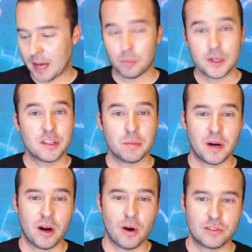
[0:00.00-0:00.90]
Read the
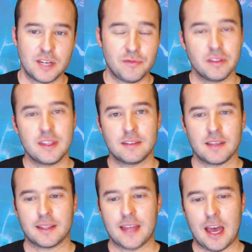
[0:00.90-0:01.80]
Bones, different things
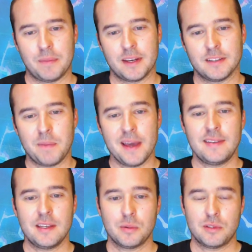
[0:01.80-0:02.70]
like that, because
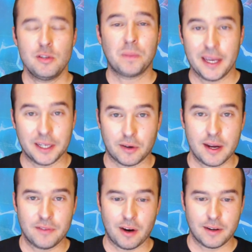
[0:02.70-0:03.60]
basically with you playing
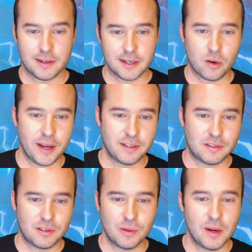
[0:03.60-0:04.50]
graveyard, it equates
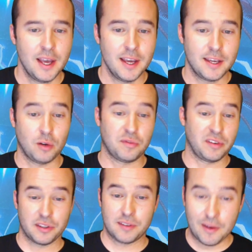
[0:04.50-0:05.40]
to, you know,
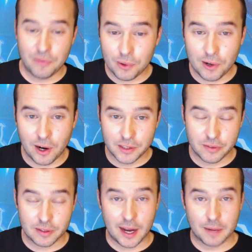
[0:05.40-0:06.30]
reveal the top 4 cards of
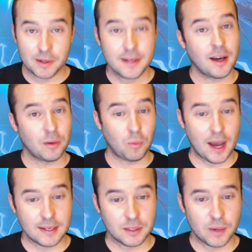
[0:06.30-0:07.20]
your library on
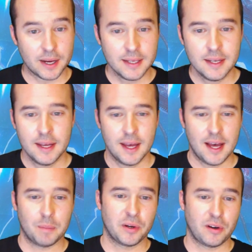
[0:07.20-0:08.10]
Winding Way,
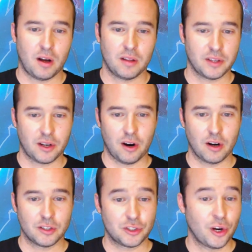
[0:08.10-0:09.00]
put all of the
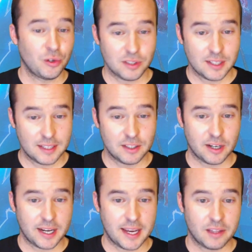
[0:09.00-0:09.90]
cards chosen into
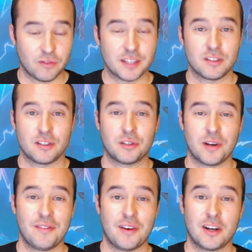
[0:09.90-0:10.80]
your hand, the rest into your
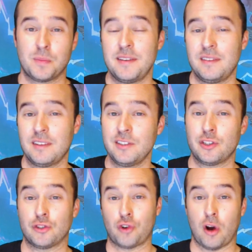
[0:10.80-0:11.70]
graveyard. It's basically
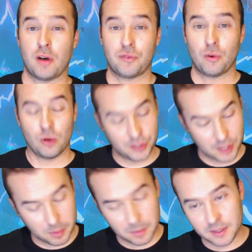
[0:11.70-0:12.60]
just draw 4,
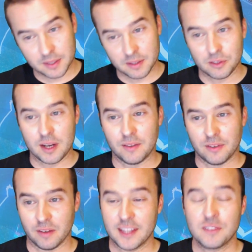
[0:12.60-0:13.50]
dump them into the
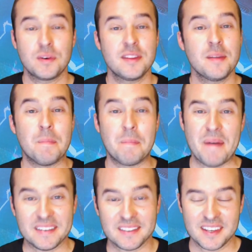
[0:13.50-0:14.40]
graveyard. That's one of the
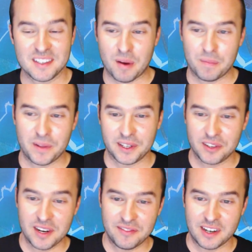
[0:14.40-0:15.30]
best things about playing a
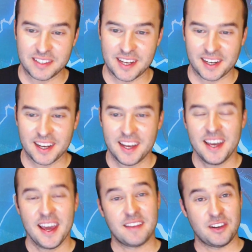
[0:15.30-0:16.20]
graveyard deck,
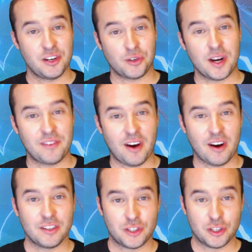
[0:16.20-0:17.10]
is that your
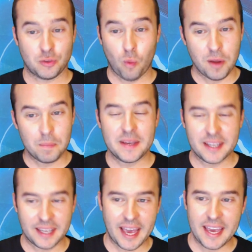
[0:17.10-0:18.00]
graveyard is just one
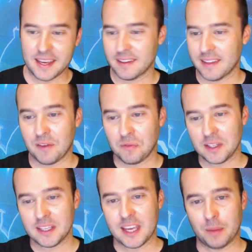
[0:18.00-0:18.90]
big hand. And that
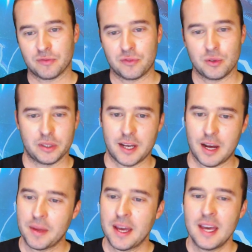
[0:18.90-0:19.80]
really helps fuel it
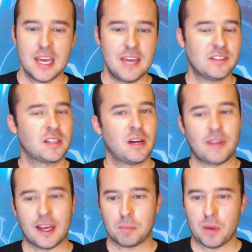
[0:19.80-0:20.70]
up. Even stuff
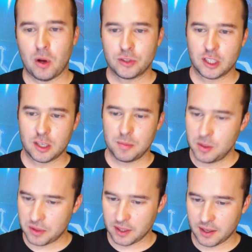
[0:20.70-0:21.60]
like Mulch and Commune with the